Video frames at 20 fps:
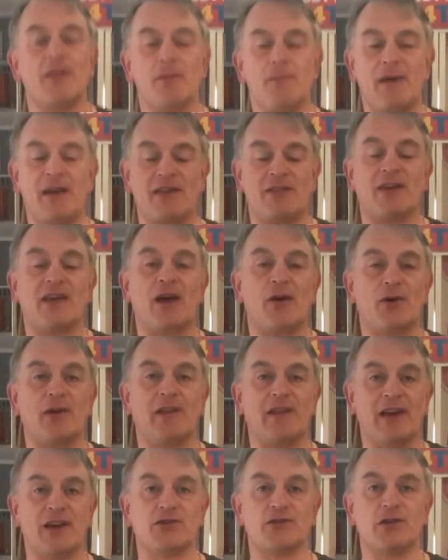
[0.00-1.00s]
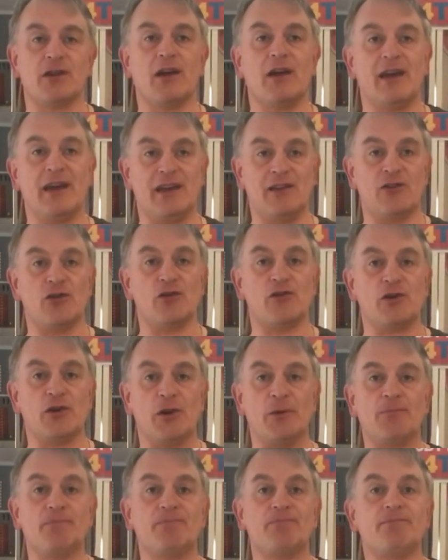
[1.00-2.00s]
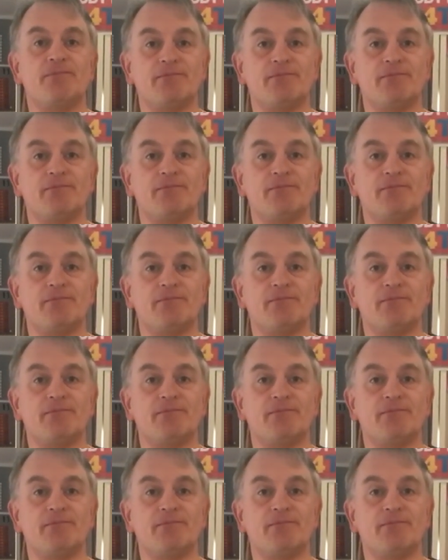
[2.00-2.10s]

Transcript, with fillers: that makes the calculation easier to do?